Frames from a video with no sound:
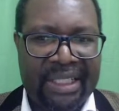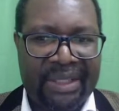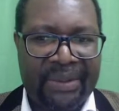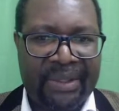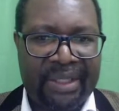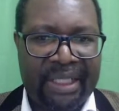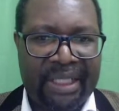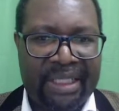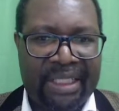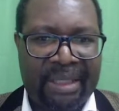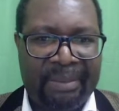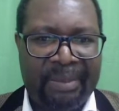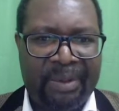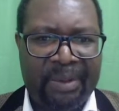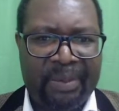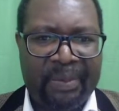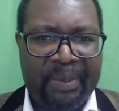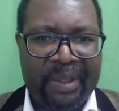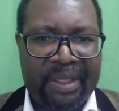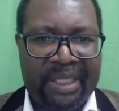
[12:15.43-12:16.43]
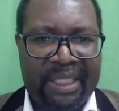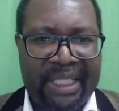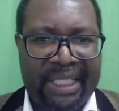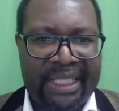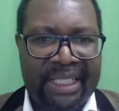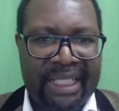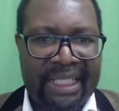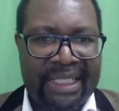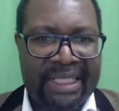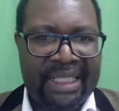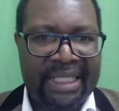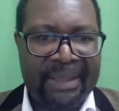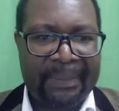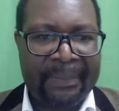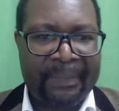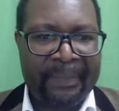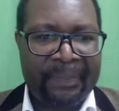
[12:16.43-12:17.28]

is got acceptable standards